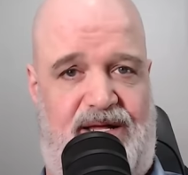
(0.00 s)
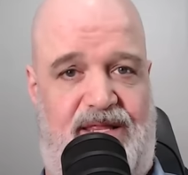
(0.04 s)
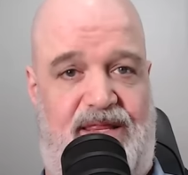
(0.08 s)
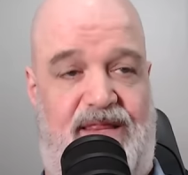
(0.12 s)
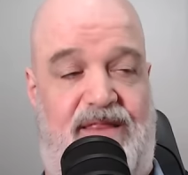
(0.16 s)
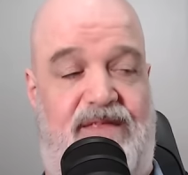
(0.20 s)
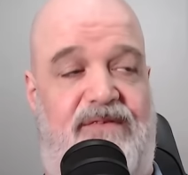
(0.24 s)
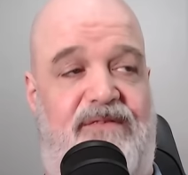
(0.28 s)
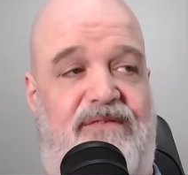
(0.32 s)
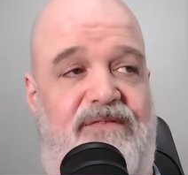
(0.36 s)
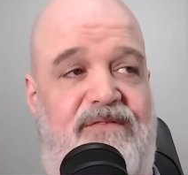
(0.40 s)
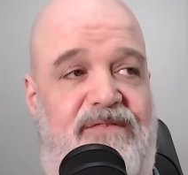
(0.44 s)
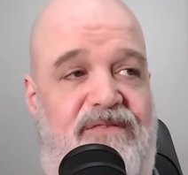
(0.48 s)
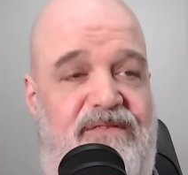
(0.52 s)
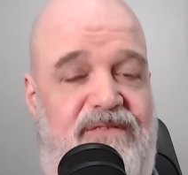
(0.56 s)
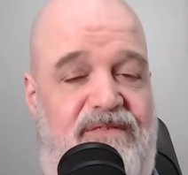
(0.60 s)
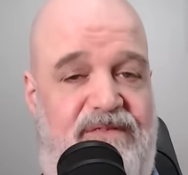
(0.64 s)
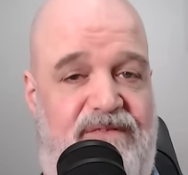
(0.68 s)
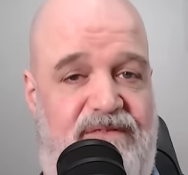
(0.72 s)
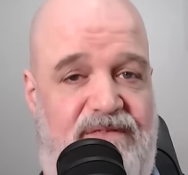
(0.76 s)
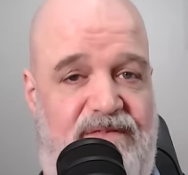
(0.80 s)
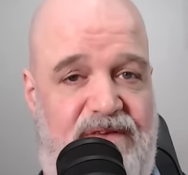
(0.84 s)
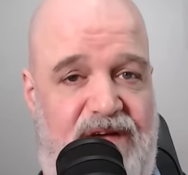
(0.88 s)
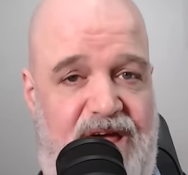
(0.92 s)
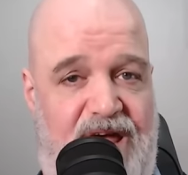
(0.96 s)
The
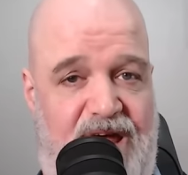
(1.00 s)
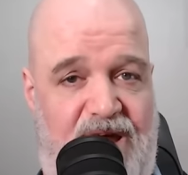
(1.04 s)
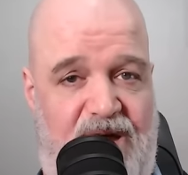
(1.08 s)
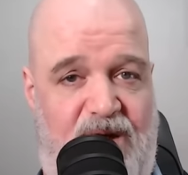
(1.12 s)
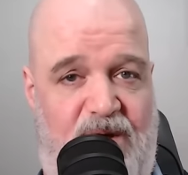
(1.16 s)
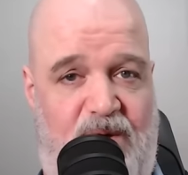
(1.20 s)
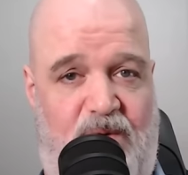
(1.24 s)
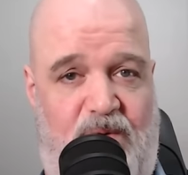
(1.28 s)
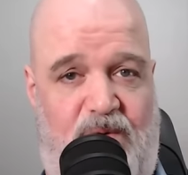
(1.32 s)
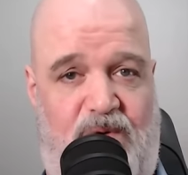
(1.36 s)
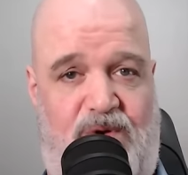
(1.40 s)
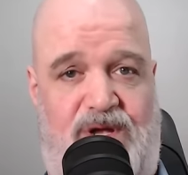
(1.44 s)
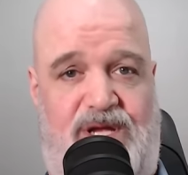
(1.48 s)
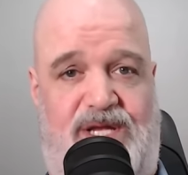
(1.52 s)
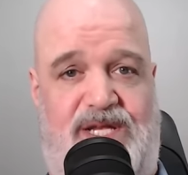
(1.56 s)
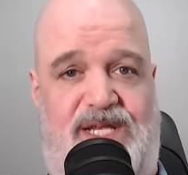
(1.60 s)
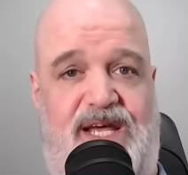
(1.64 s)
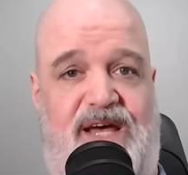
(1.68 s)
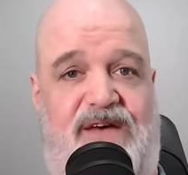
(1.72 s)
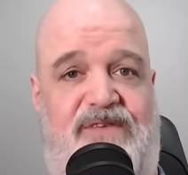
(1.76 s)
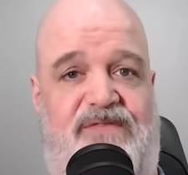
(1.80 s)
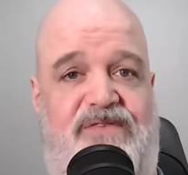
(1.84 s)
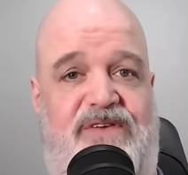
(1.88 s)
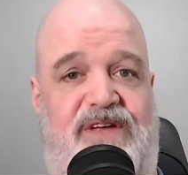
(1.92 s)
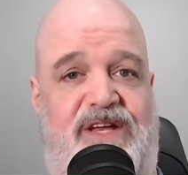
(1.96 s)
very
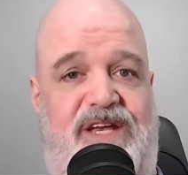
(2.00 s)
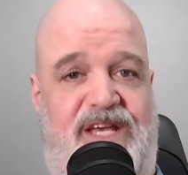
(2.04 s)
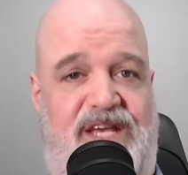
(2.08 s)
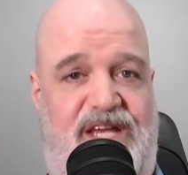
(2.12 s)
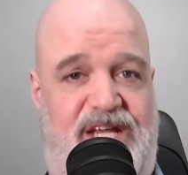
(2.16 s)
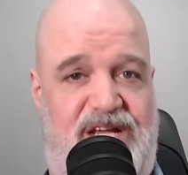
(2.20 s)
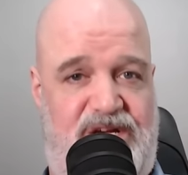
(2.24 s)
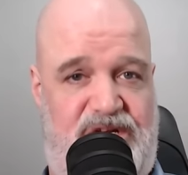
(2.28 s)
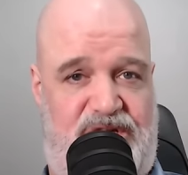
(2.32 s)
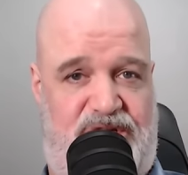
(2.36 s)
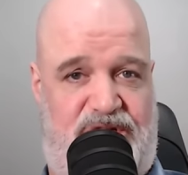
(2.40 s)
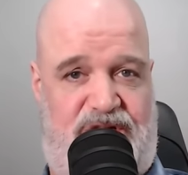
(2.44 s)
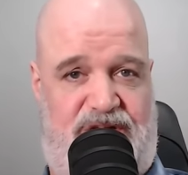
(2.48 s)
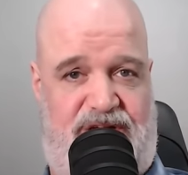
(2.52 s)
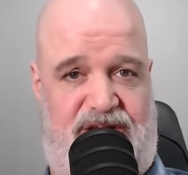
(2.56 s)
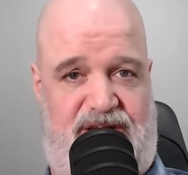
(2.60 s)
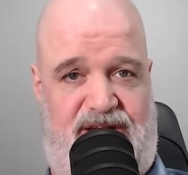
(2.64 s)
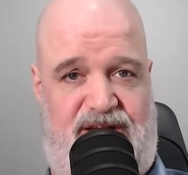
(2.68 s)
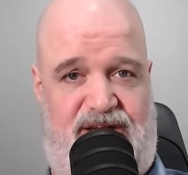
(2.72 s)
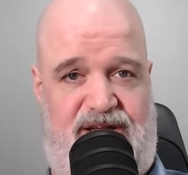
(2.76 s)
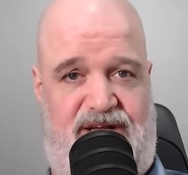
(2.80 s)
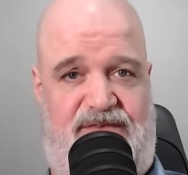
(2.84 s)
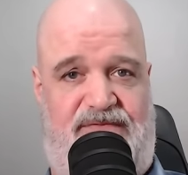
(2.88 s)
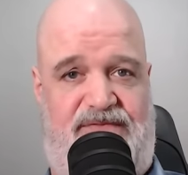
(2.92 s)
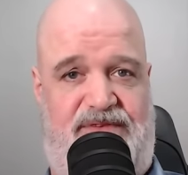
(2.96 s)
definition
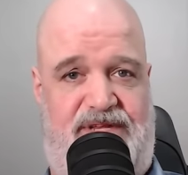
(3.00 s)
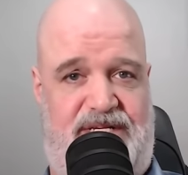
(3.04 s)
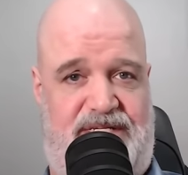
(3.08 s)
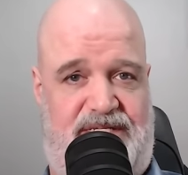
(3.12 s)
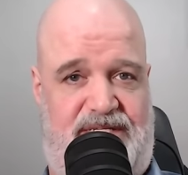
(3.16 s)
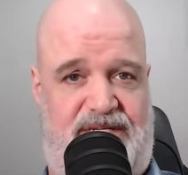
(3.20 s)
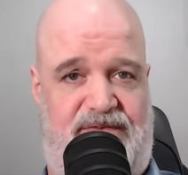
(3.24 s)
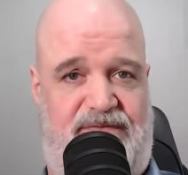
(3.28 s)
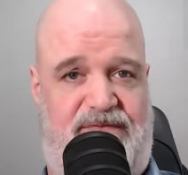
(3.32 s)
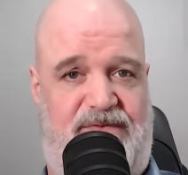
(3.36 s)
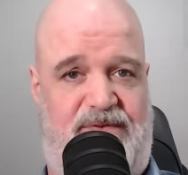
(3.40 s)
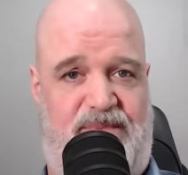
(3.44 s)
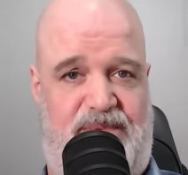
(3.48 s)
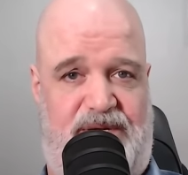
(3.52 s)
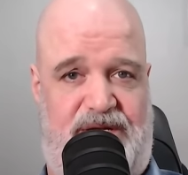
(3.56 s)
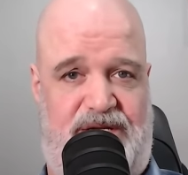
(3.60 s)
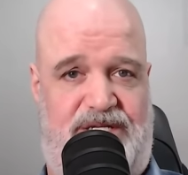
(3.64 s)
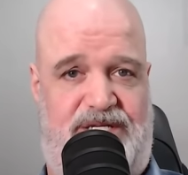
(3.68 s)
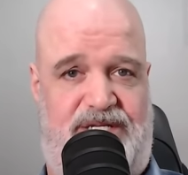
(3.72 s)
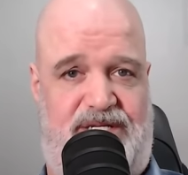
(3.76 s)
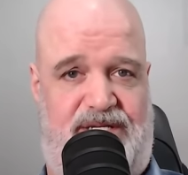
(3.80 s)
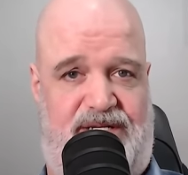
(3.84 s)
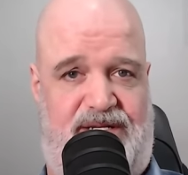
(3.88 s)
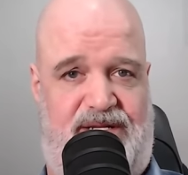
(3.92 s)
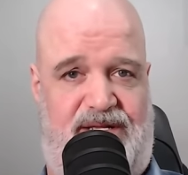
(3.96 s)
of disinformation,